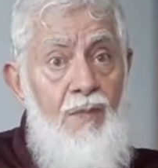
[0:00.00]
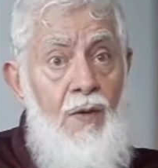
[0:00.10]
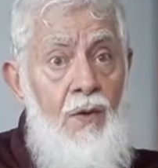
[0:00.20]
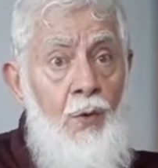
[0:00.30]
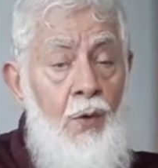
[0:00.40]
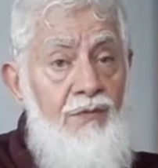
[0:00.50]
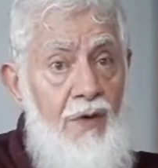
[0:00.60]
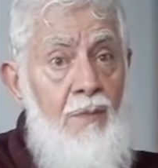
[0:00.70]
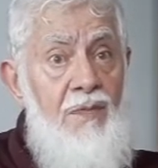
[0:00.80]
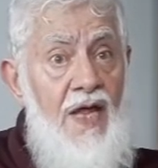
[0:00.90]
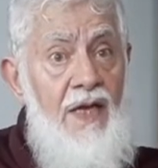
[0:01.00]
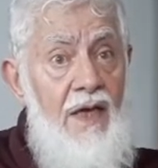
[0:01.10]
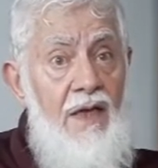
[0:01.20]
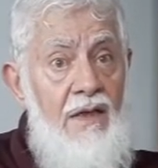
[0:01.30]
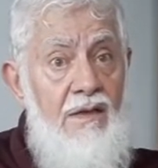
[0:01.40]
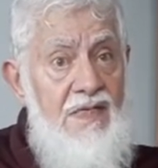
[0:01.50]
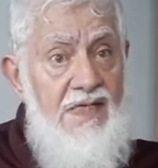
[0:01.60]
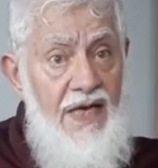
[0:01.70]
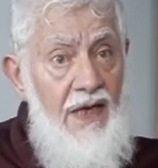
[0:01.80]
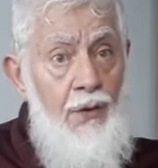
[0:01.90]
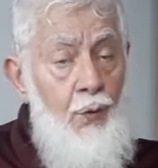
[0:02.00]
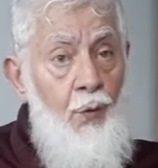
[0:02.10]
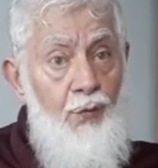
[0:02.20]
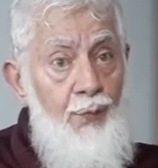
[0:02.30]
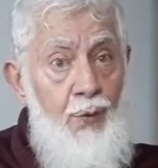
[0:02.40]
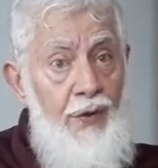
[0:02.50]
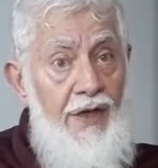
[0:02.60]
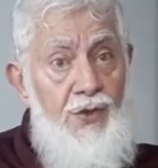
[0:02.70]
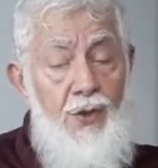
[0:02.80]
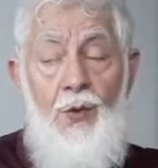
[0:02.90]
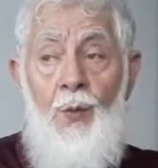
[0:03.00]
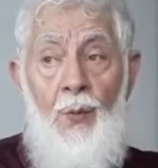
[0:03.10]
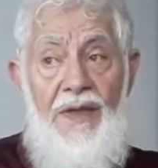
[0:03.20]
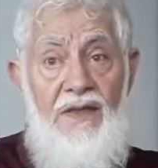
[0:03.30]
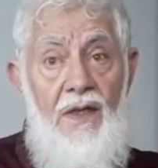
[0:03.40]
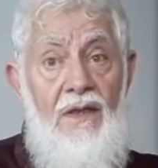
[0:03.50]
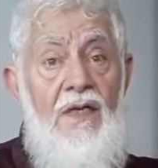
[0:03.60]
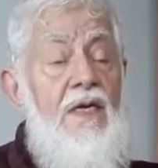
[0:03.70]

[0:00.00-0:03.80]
or from the liquor sale or production or whatnot.